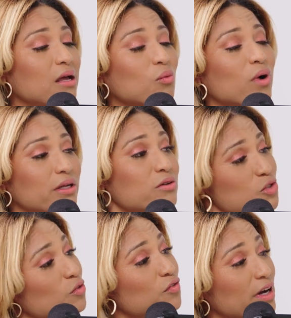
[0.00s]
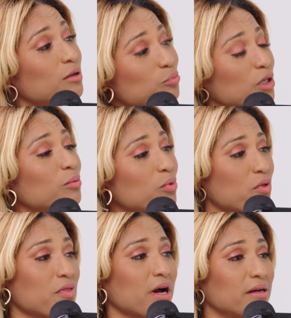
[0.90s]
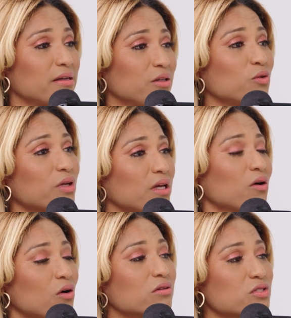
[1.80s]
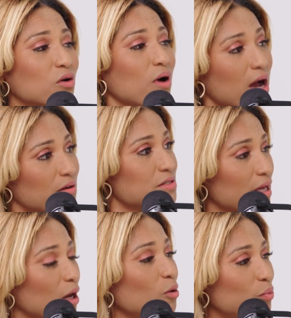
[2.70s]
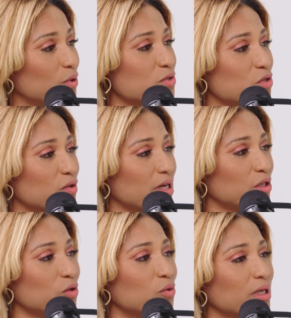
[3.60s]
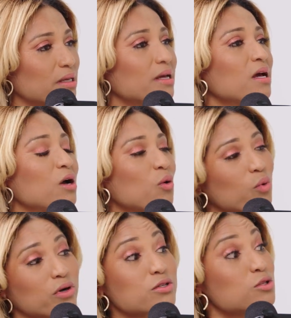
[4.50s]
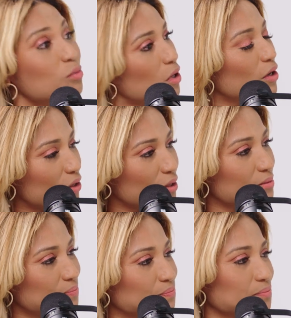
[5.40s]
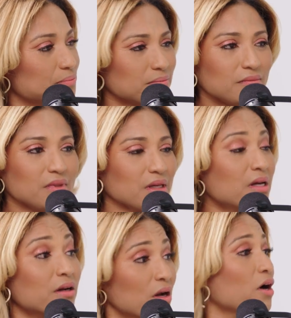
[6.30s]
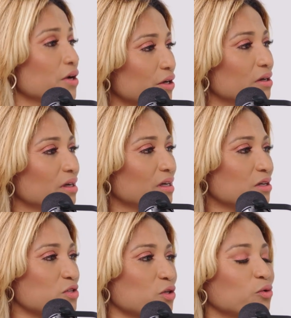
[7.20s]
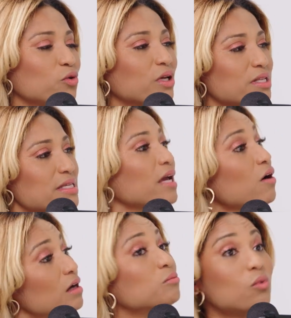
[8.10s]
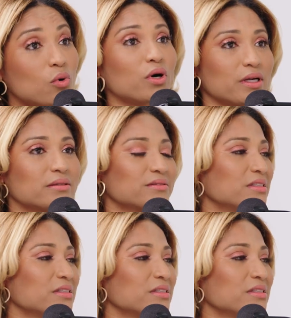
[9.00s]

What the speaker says: And why don't you find people that you can also have to help you so that you can work smarter and not harder, so you can take on more.